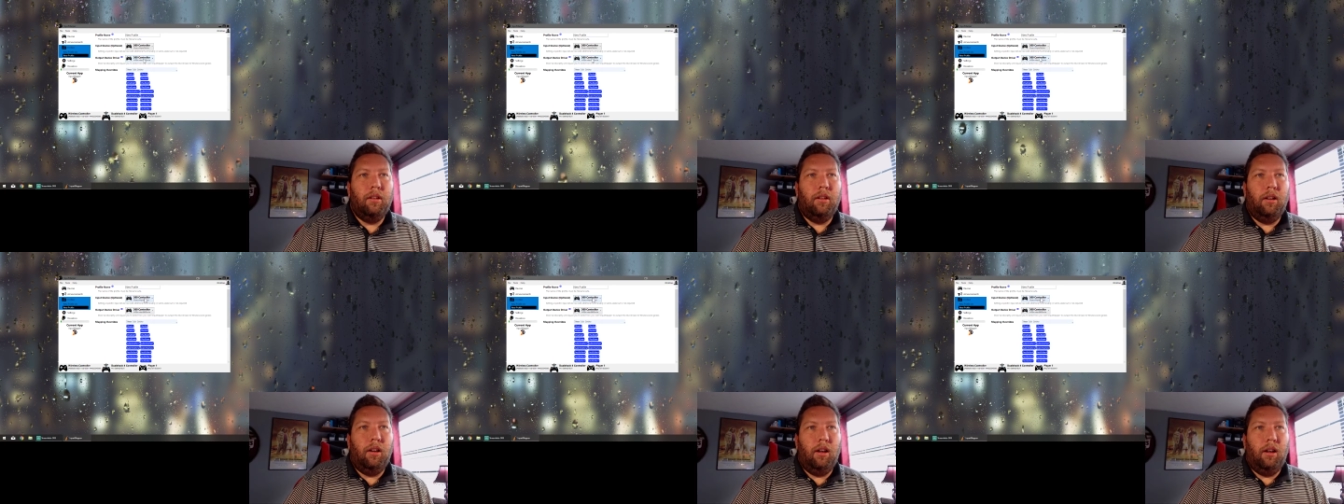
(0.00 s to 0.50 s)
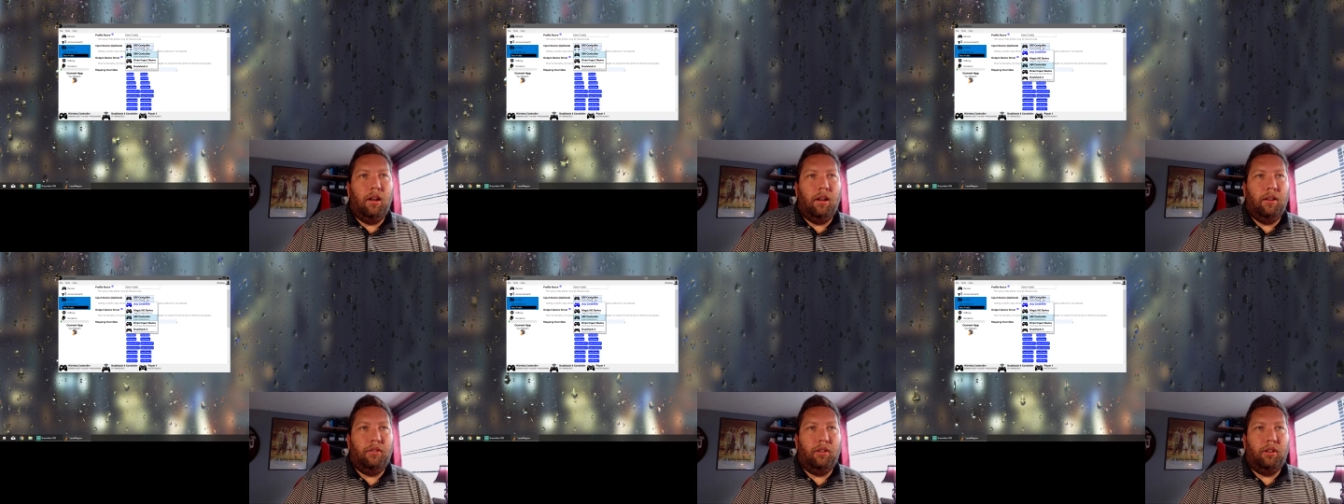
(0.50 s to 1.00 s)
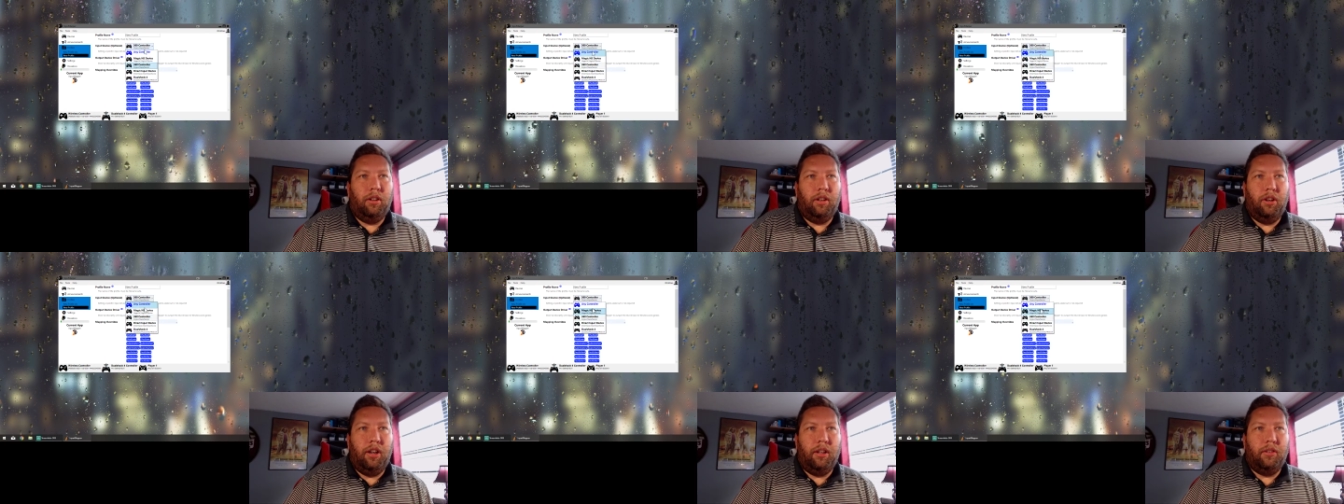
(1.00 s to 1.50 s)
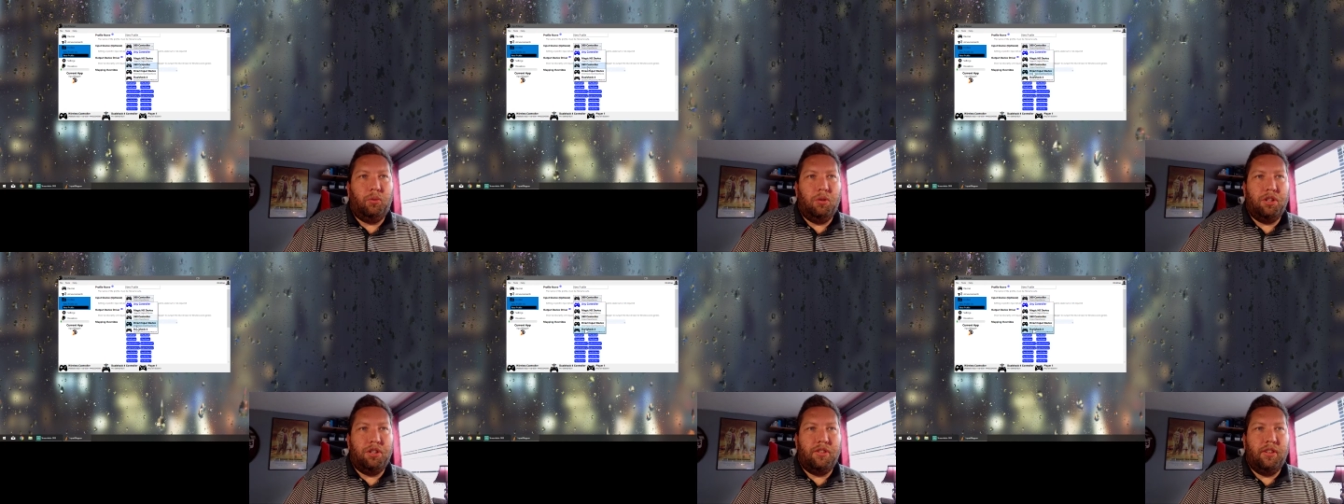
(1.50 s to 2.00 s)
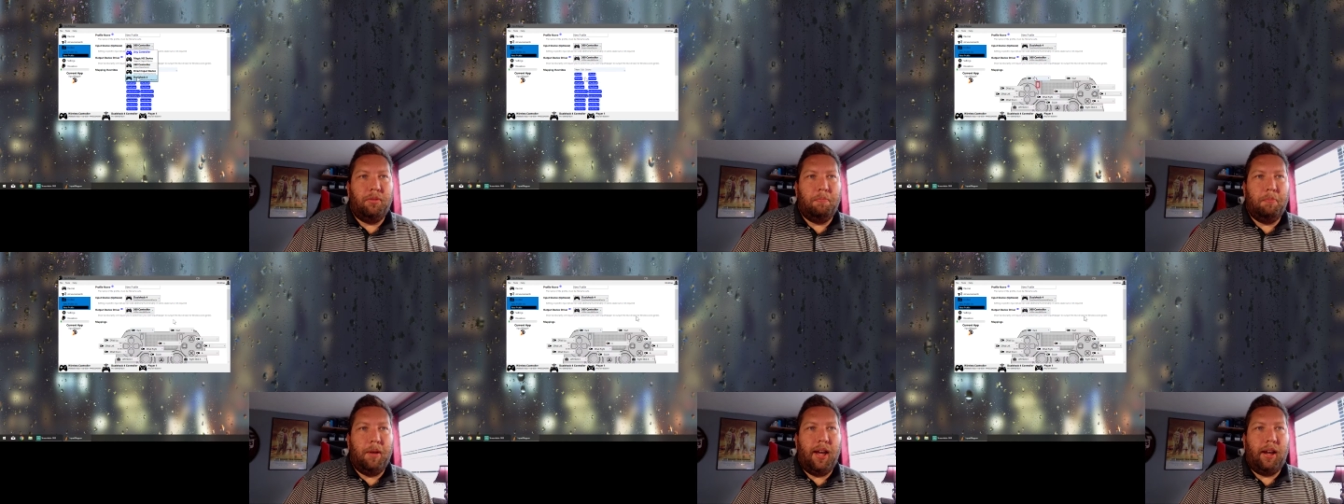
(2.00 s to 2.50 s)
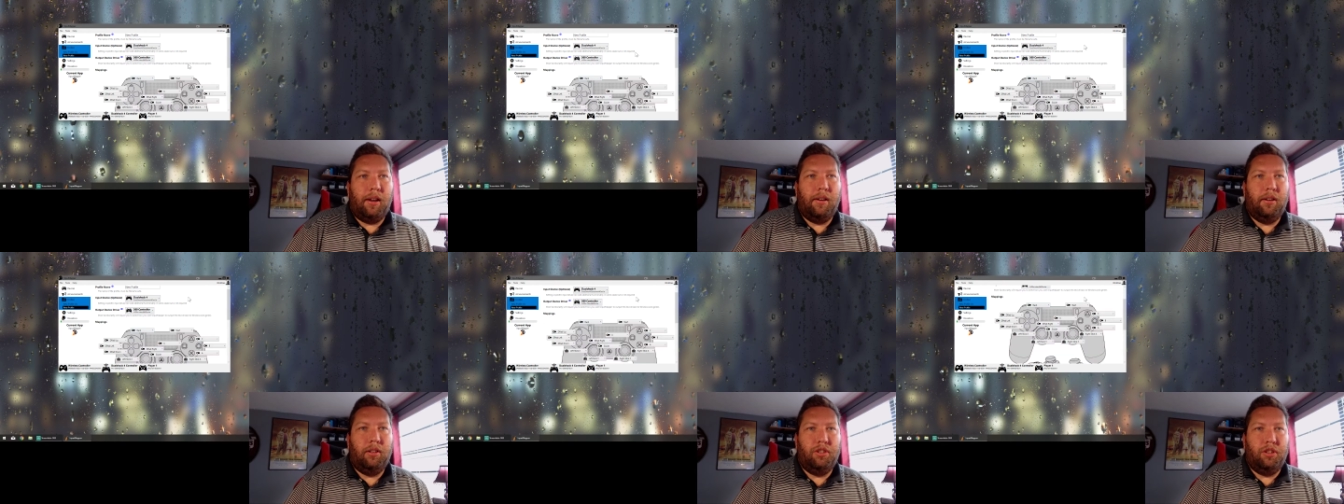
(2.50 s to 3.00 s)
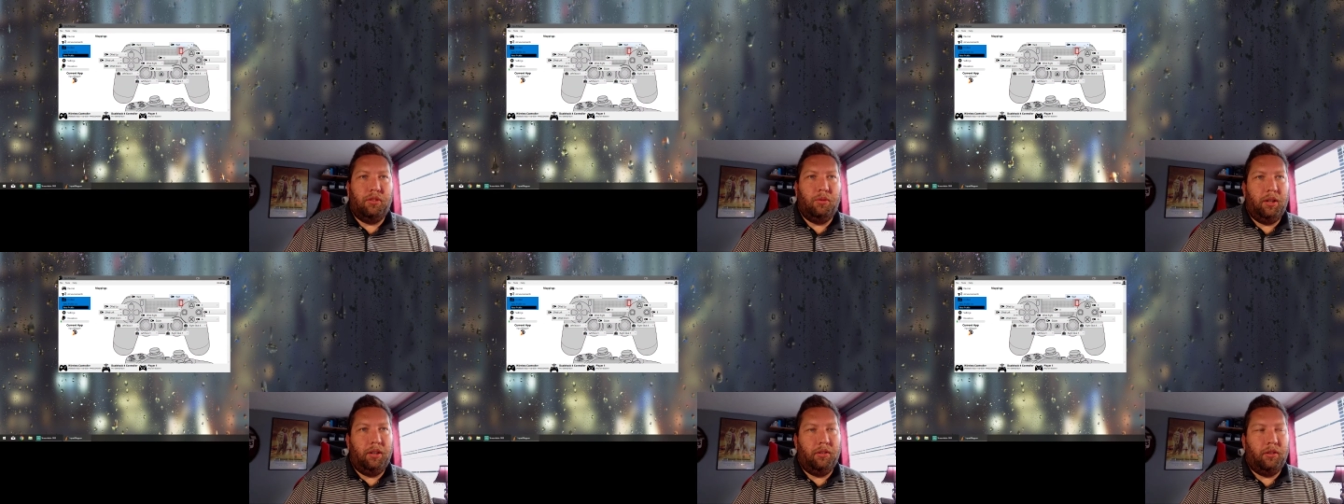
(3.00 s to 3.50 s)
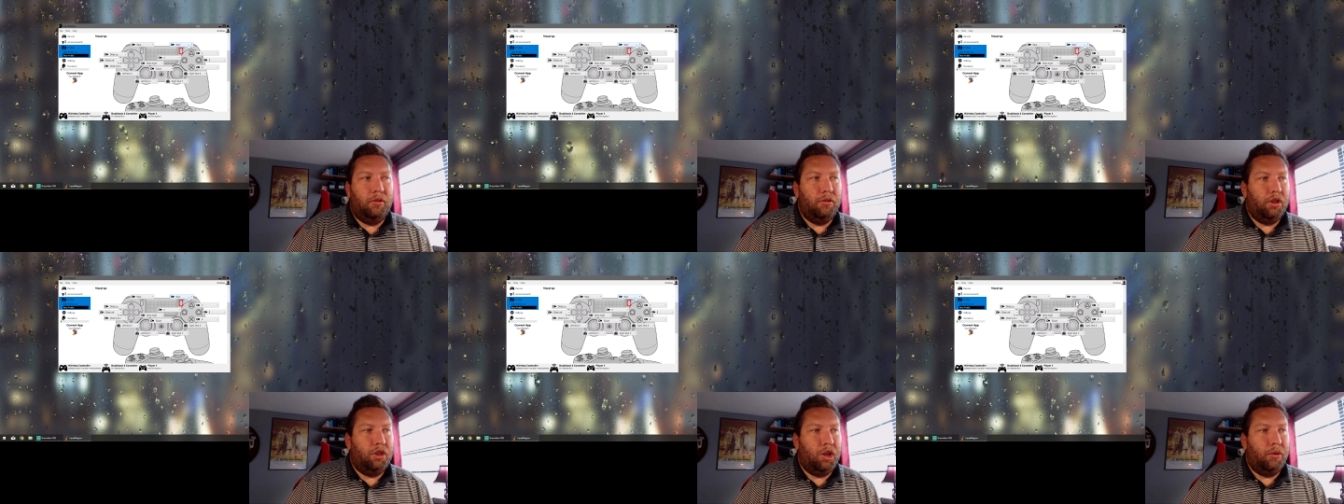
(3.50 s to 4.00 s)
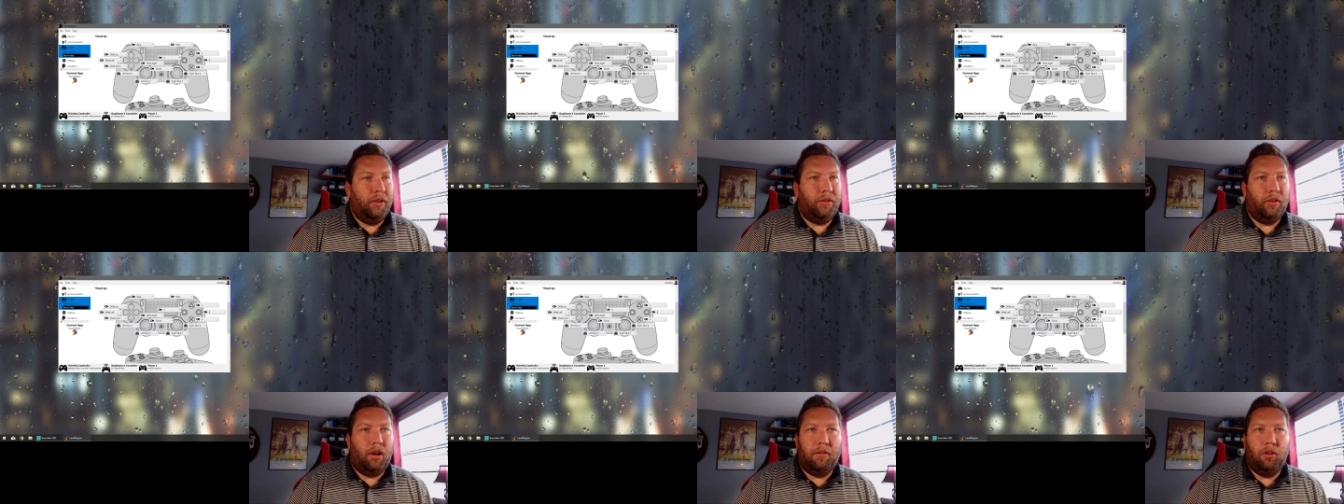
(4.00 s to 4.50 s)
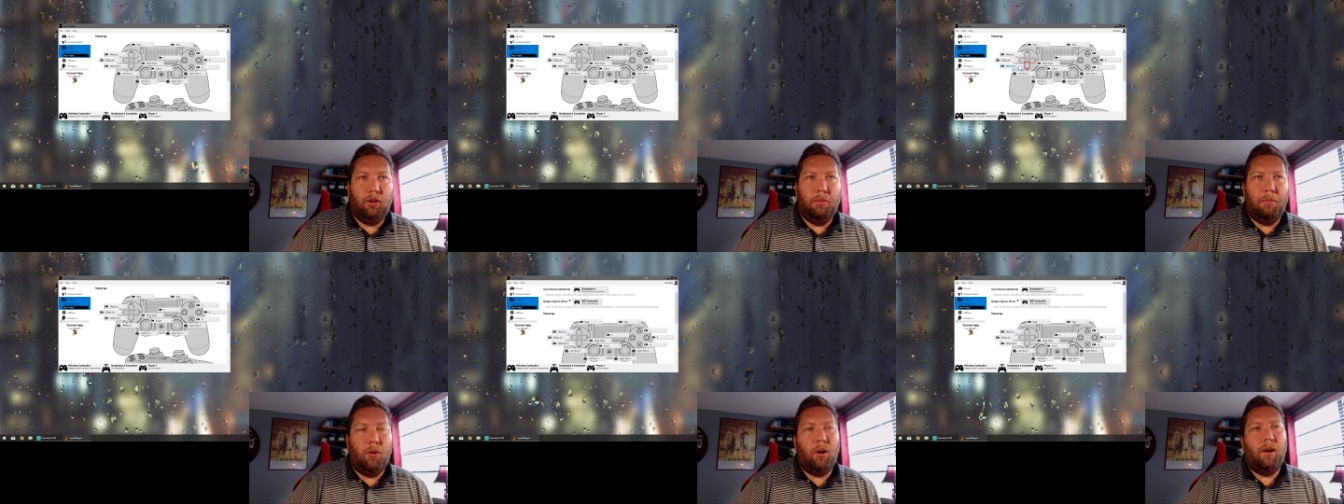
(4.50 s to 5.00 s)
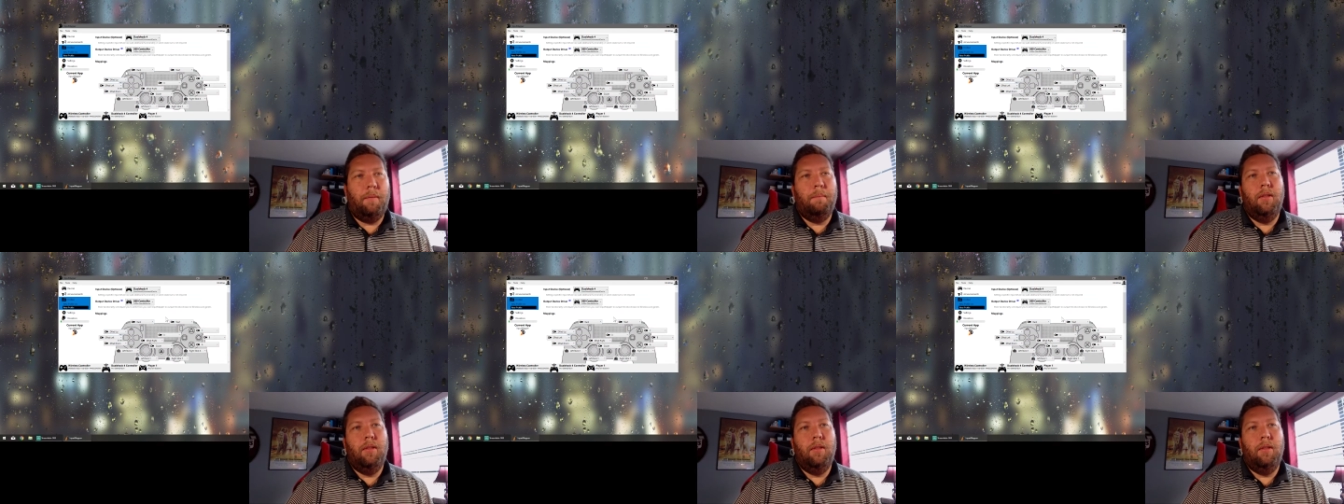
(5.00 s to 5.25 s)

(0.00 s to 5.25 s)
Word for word: Uh, so I'm going to go ahead and switch this back just so we can so show this off a little bit more.